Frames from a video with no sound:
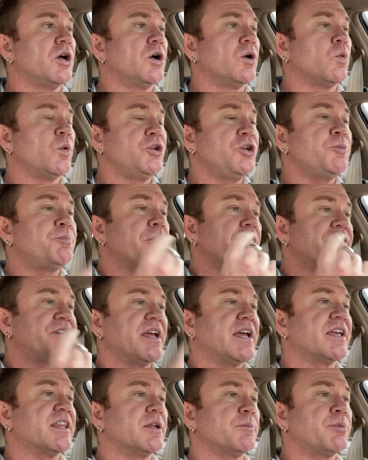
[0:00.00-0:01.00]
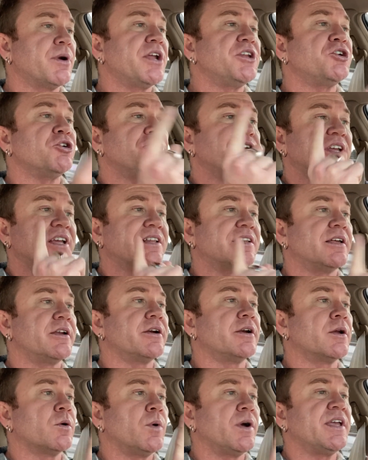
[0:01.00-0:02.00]
when you partake of the bread, you're
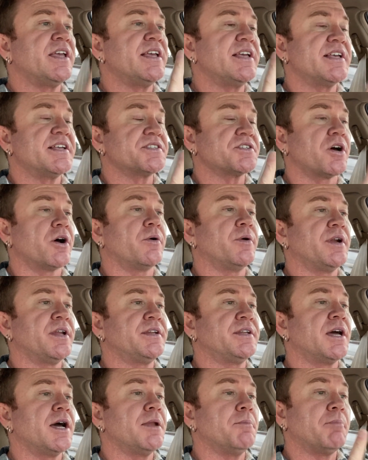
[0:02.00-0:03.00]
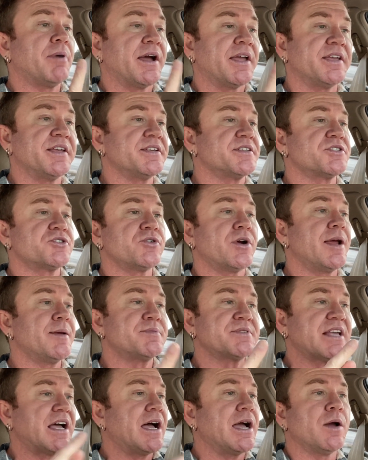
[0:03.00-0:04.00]
declaring what he has already done. By his
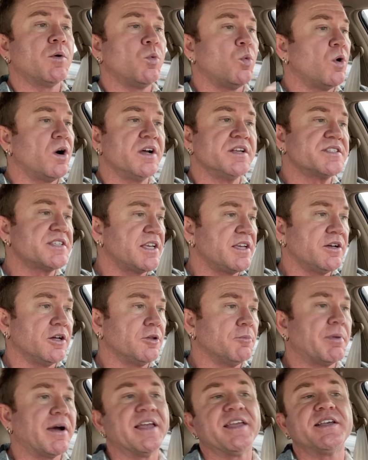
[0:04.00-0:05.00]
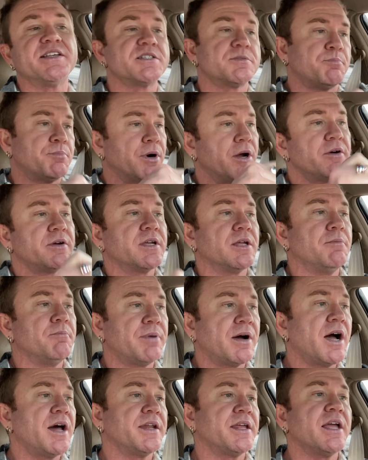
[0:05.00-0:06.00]
stripes, I was healed. By his broken
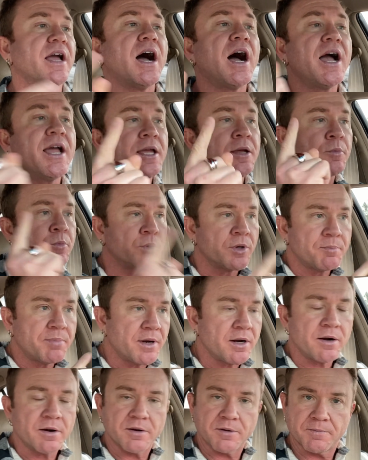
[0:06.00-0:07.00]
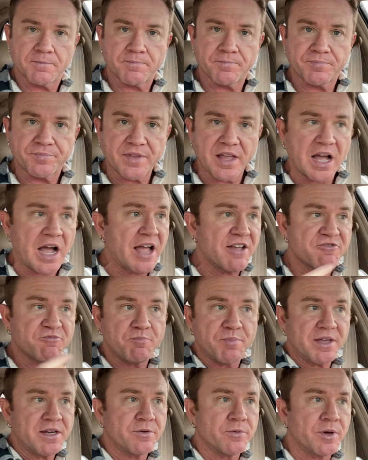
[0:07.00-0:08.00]
body, I am repaired. I've
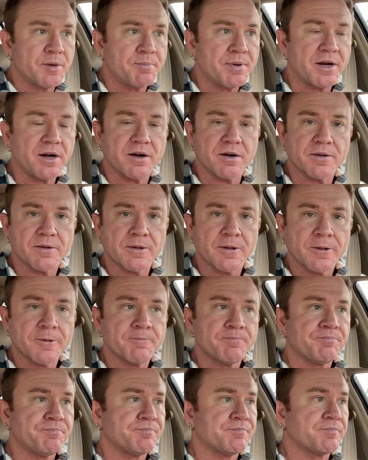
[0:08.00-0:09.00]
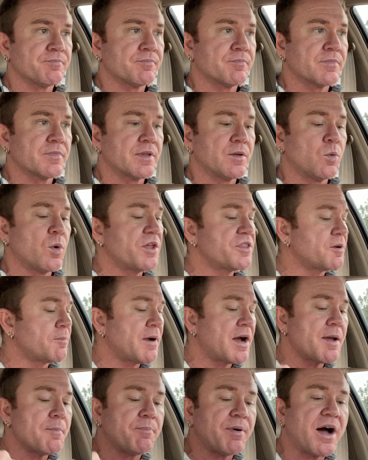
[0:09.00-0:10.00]
been repaired. Whether
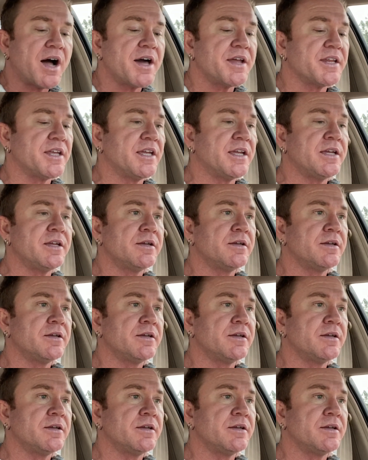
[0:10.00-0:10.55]
my body